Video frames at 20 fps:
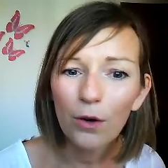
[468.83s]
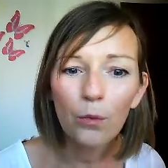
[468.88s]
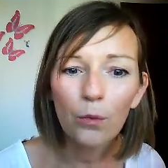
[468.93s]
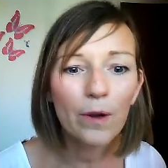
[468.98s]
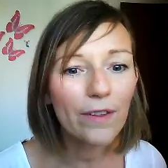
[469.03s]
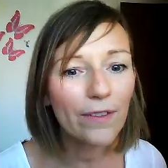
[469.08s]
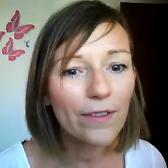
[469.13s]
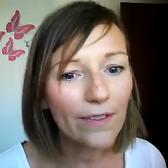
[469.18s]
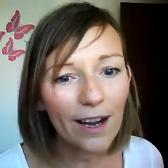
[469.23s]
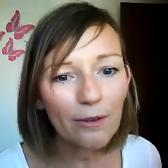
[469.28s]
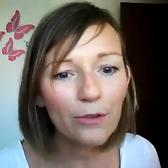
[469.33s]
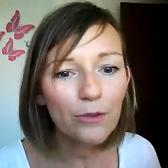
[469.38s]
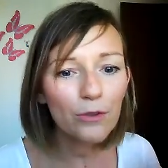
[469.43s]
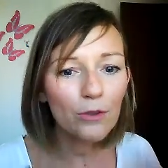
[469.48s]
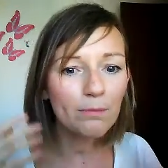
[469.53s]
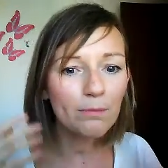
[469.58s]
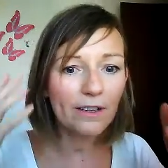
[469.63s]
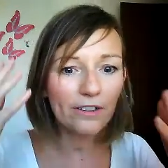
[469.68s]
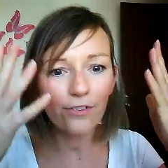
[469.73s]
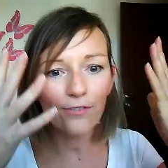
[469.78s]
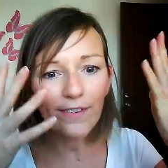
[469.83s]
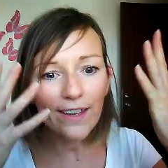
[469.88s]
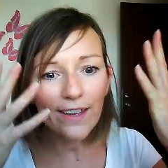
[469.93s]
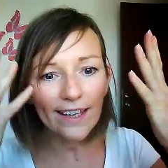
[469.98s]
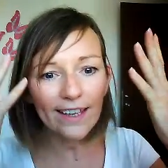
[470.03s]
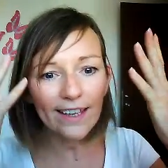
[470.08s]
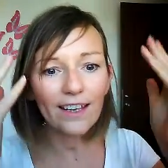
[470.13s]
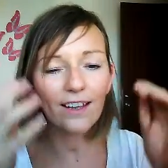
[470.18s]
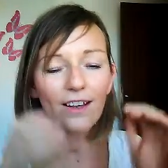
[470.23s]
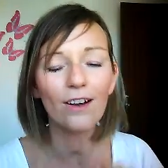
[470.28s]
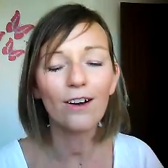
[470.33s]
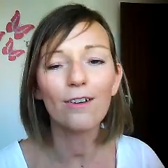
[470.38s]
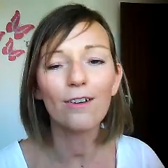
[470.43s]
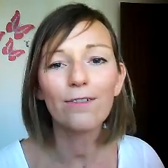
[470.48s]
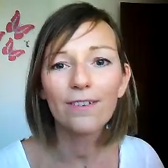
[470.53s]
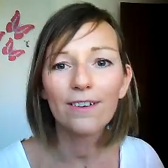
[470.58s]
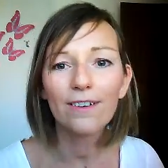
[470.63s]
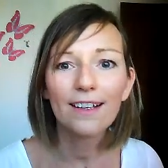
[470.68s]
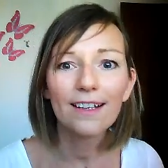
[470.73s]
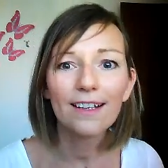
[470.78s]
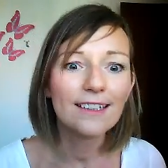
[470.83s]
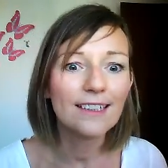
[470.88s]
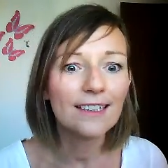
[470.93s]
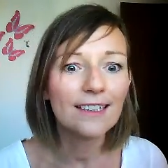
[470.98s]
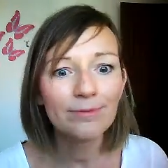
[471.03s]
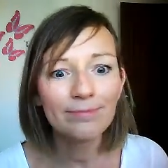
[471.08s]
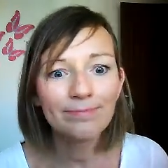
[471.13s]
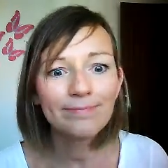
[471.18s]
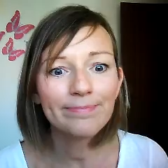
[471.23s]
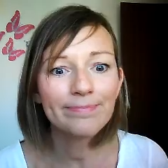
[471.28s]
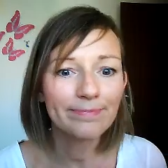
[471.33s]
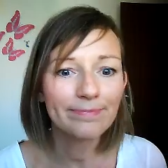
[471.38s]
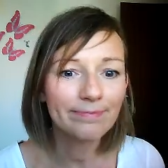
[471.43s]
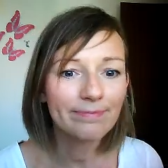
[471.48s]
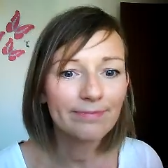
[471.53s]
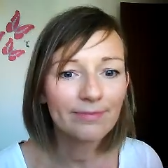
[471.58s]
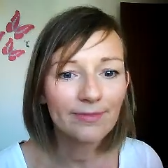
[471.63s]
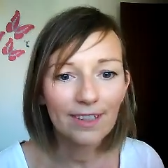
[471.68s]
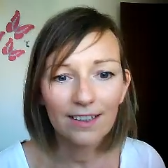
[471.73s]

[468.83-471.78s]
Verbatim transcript: without too much thinking of mm,